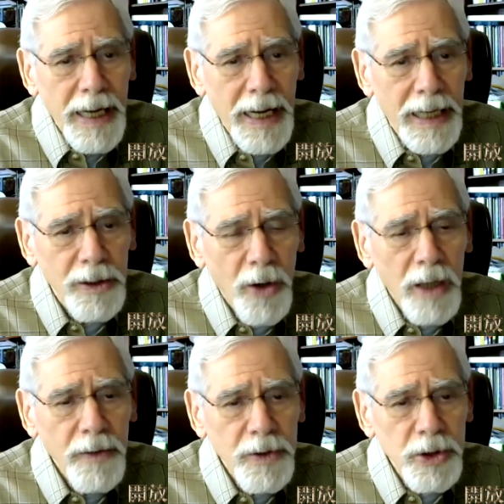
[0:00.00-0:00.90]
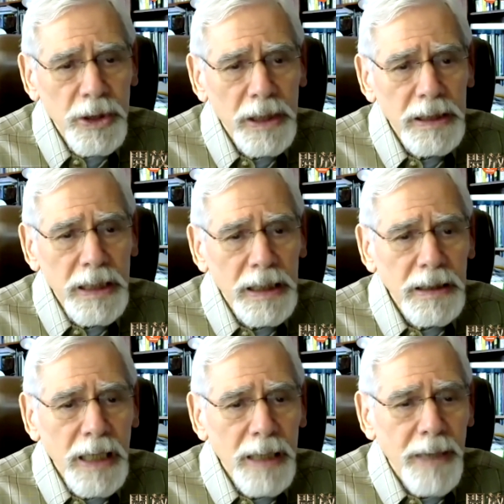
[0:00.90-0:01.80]
And all of the study data
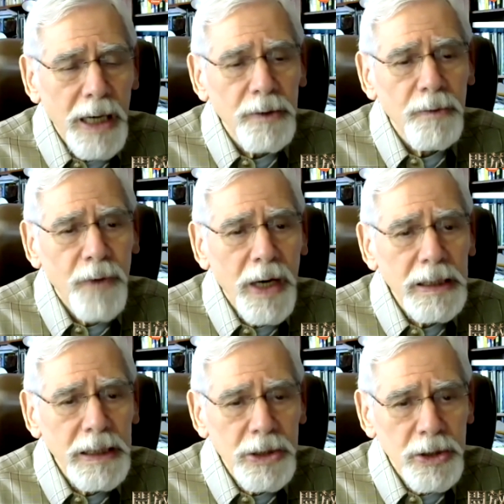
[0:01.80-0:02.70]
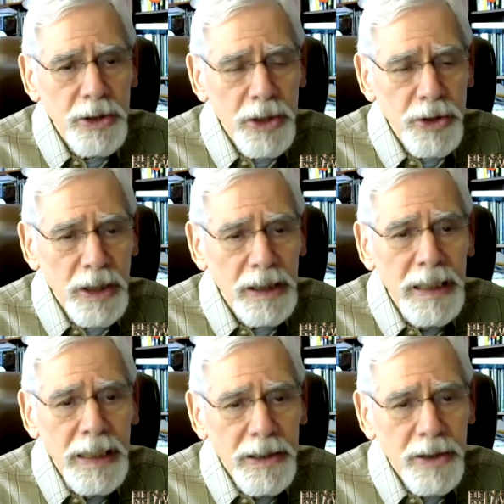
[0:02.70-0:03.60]
came out finally suggesting
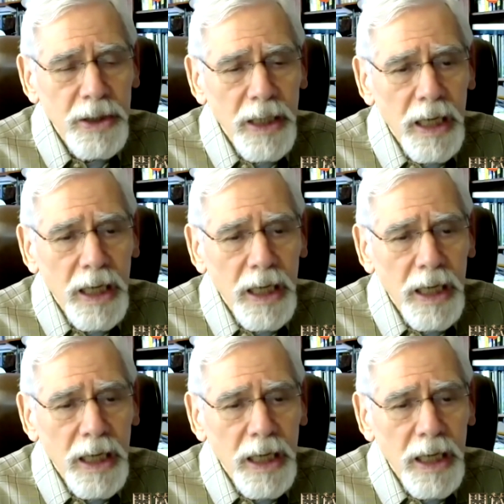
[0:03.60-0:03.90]
that the